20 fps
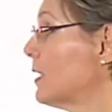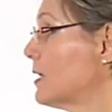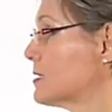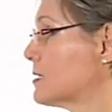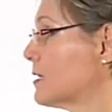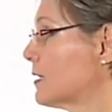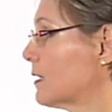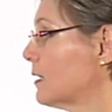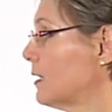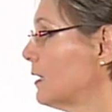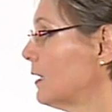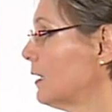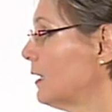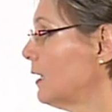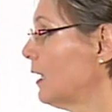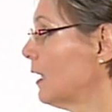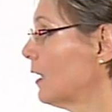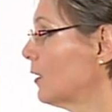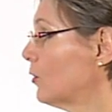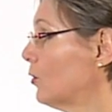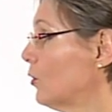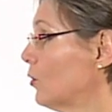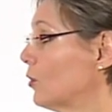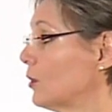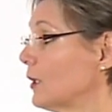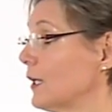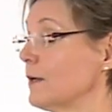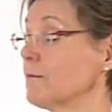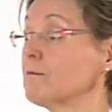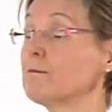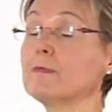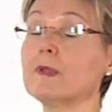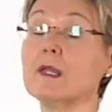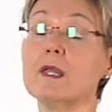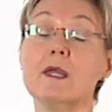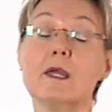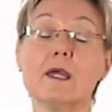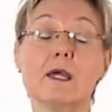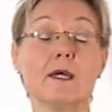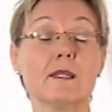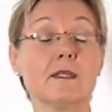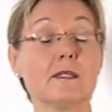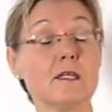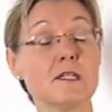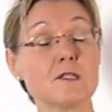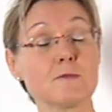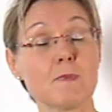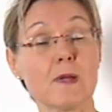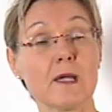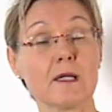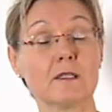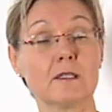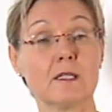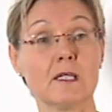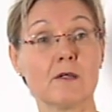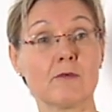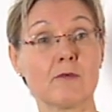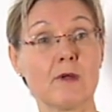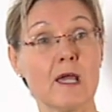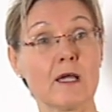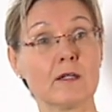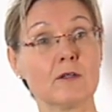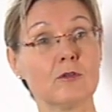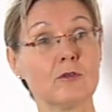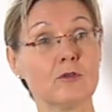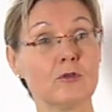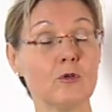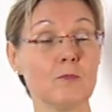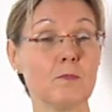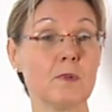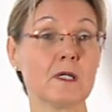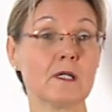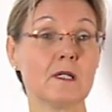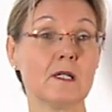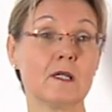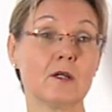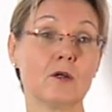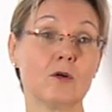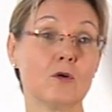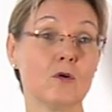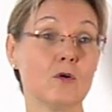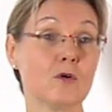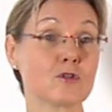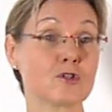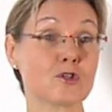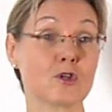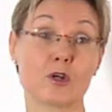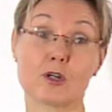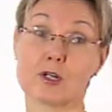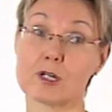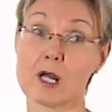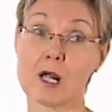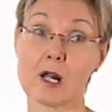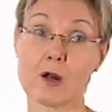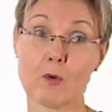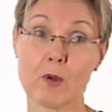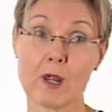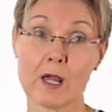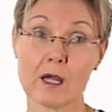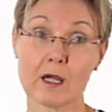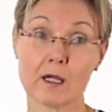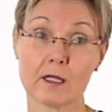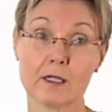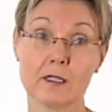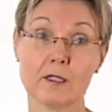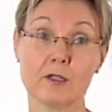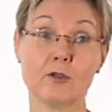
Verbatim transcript: Escherichia coli. And these bacteria typically cause diarrhea in